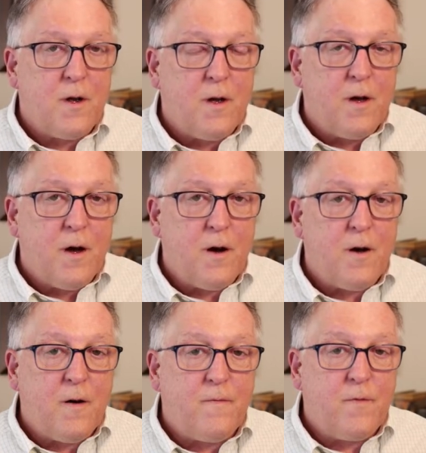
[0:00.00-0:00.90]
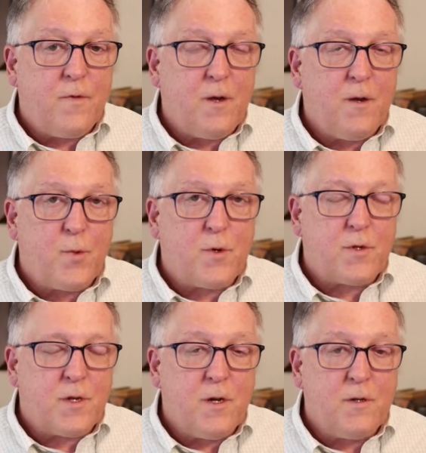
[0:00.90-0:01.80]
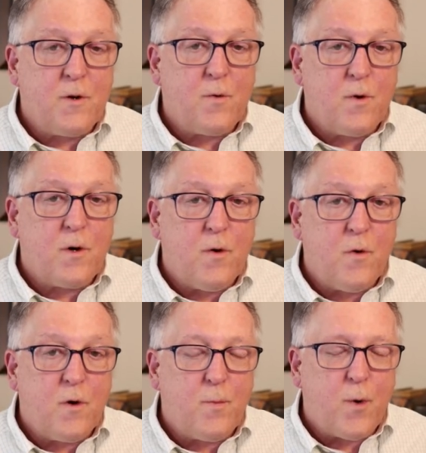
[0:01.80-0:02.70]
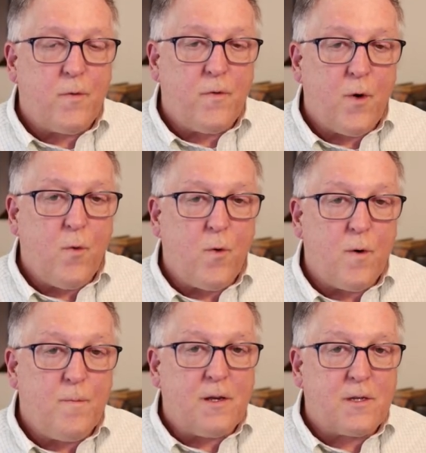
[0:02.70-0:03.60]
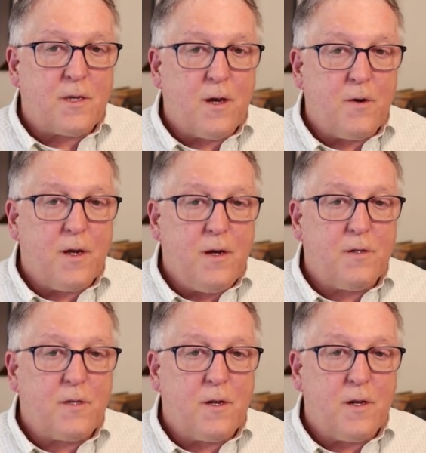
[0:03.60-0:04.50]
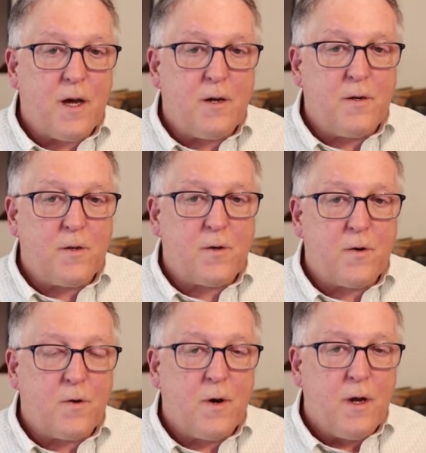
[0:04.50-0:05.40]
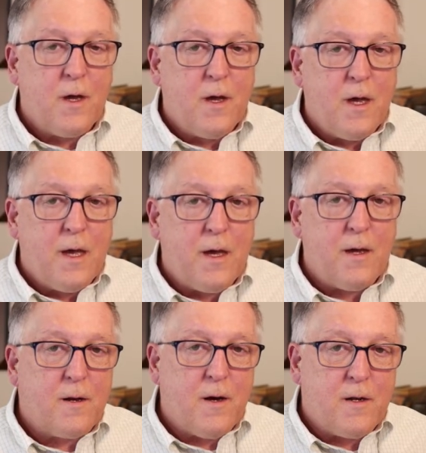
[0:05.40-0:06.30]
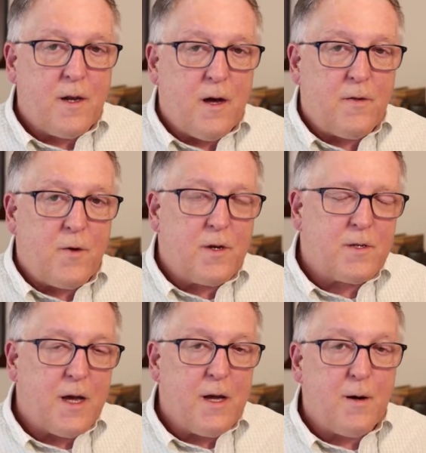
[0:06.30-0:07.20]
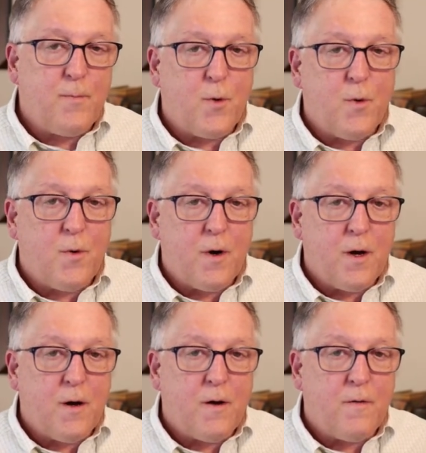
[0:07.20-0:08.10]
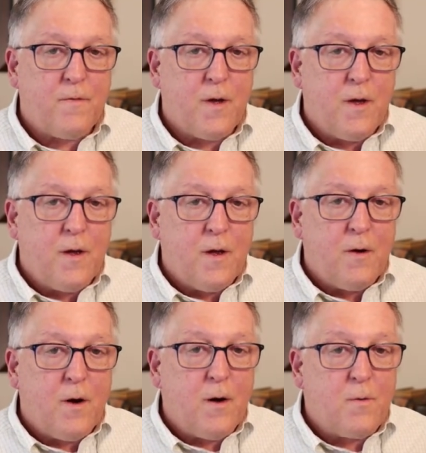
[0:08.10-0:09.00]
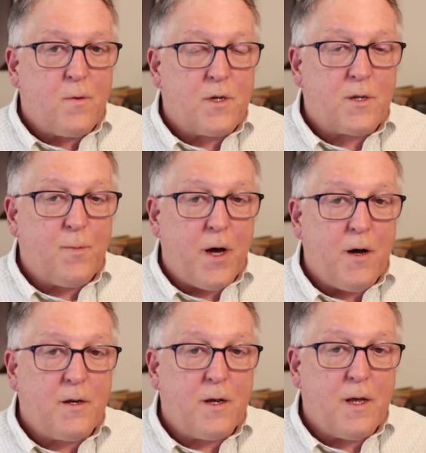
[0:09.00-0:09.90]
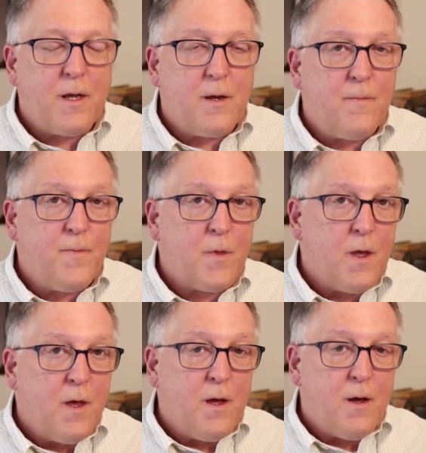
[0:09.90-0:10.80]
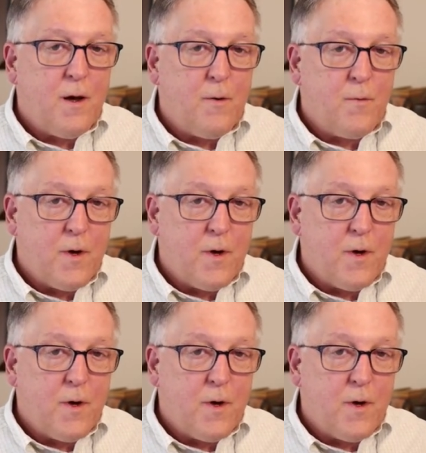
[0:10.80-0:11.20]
of the procedure we're going to perform. So here's the nature. And another example of uh, responding with